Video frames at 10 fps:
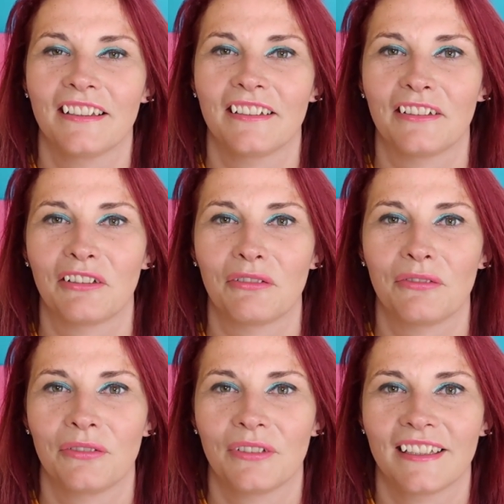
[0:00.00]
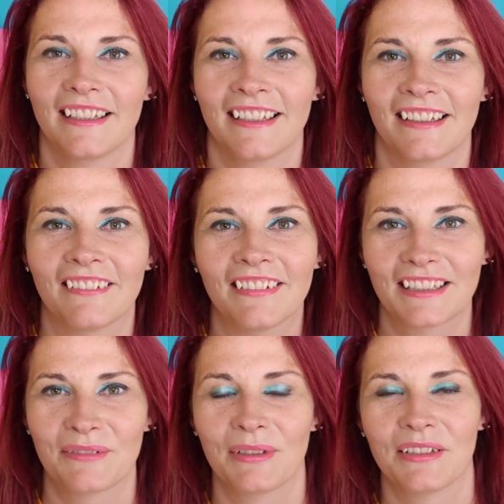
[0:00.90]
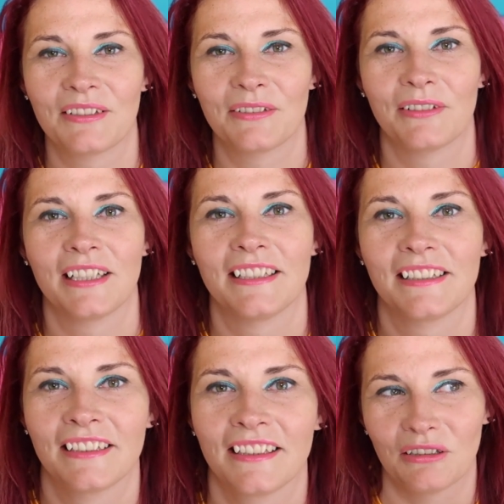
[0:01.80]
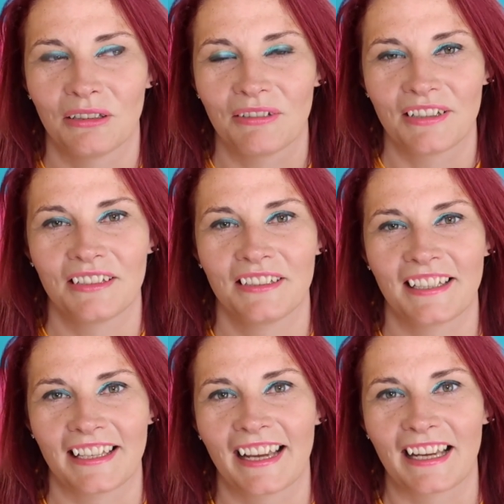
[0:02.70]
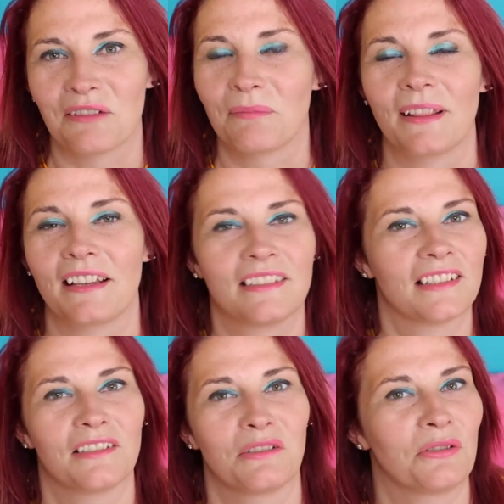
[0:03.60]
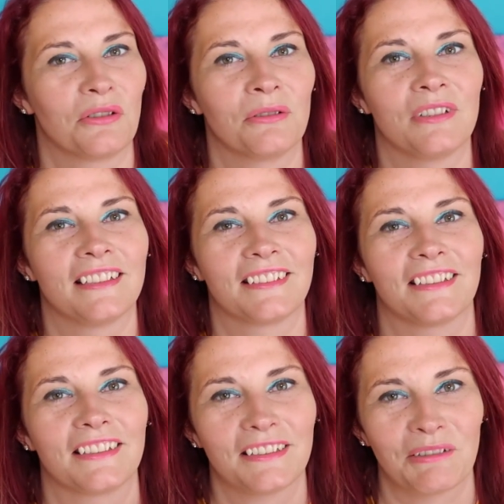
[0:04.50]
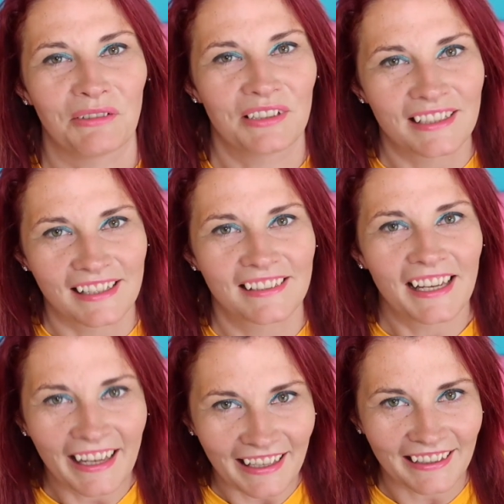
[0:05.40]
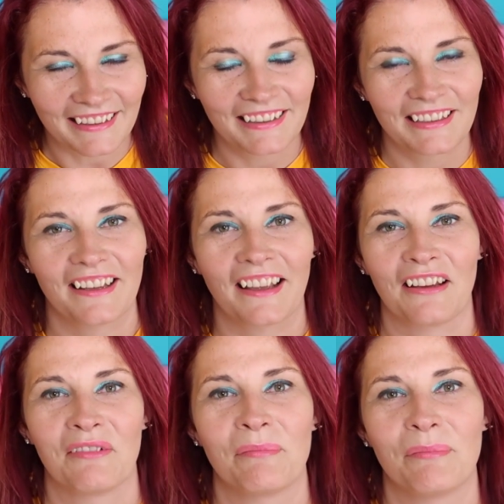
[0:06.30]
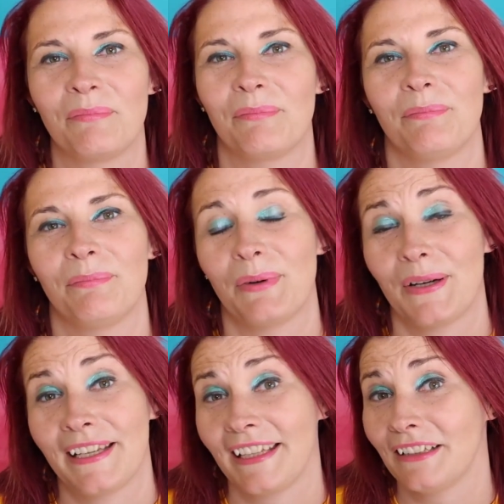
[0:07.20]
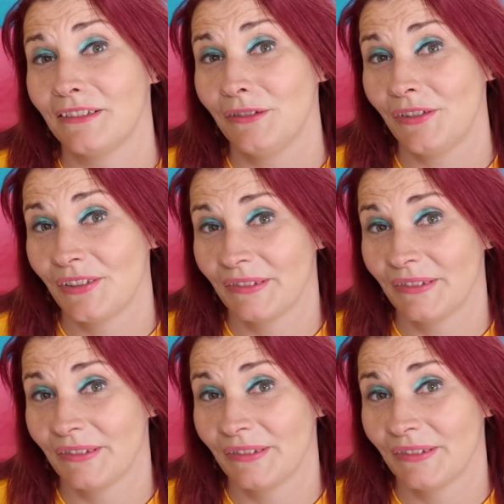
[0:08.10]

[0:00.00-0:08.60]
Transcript: kind of how lesbians always, I want to say hate, but that's such a strong word, because I want to say it's hate by girls,